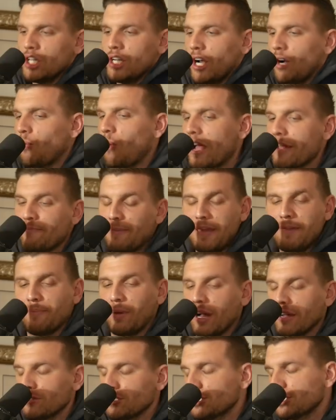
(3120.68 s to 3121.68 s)
you know, white
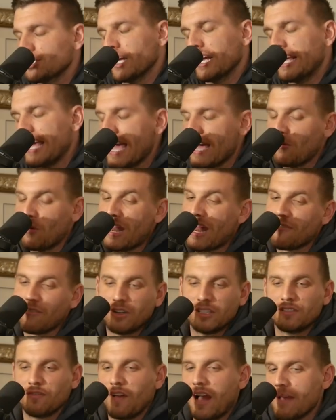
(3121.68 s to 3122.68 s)
people, I was just like, yeah, whatever,
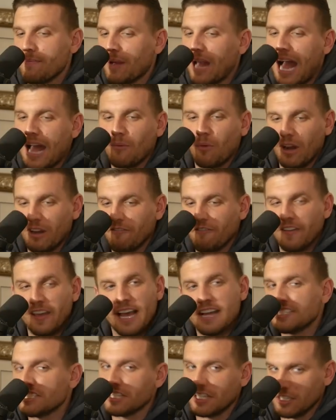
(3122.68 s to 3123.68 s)
it's fine, but I want a
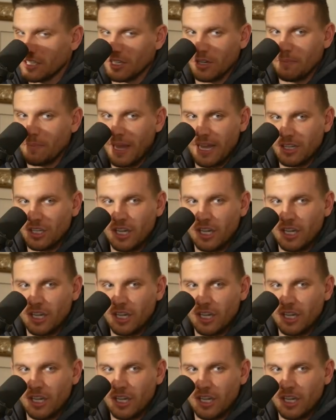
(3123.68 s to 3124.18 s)
fiesta a little bit.